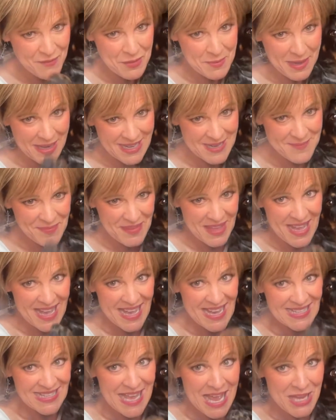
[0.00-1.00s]
everybody.
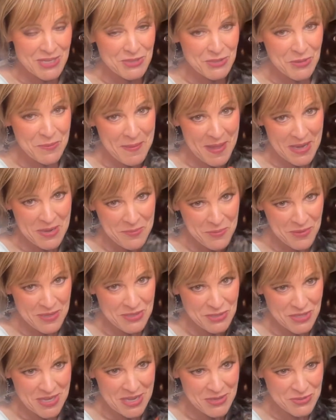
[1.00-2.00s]
National Pet
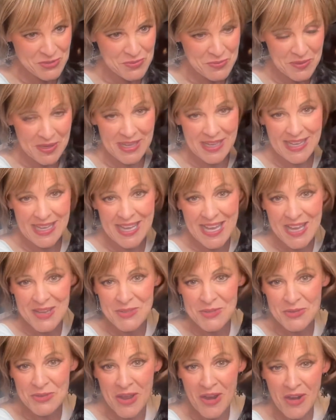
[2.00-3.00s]
Appreciation Week.
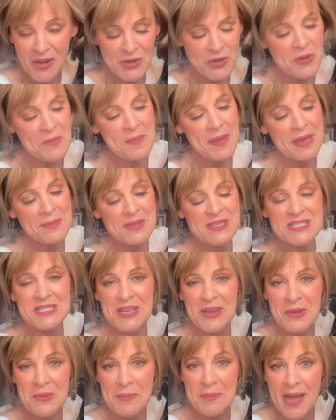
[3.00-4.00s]
Are your babies
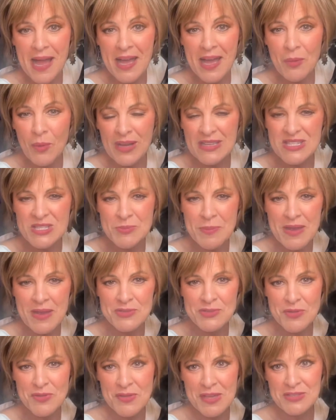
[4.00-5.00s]
nearby? What
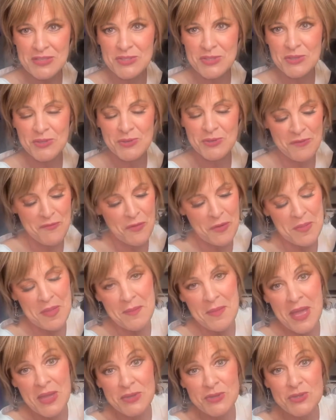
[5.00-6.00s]
special things do you do for
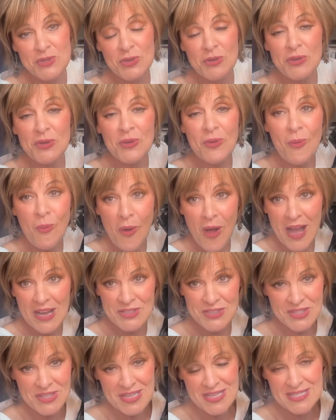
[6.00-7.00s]
them? Do you
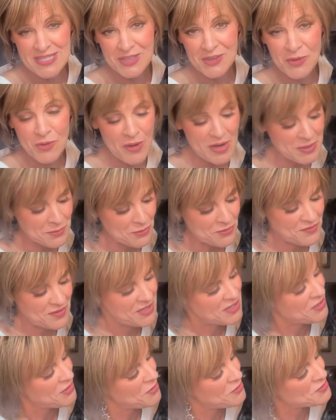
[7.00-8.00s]
watch these incredible
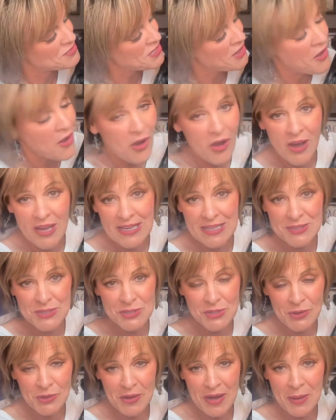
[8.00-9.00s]
videos on
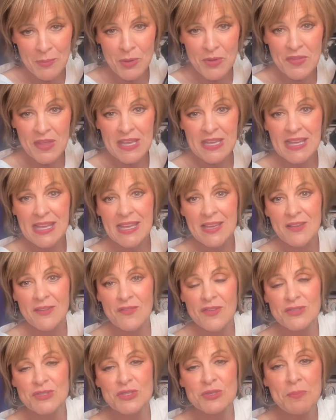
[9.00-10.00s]
Instagram where they
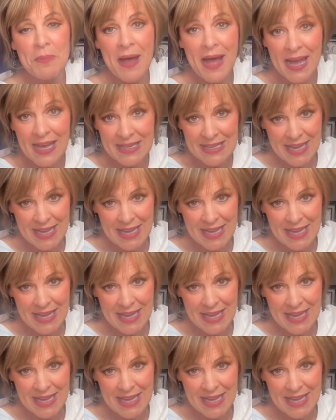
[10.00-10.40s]
give spa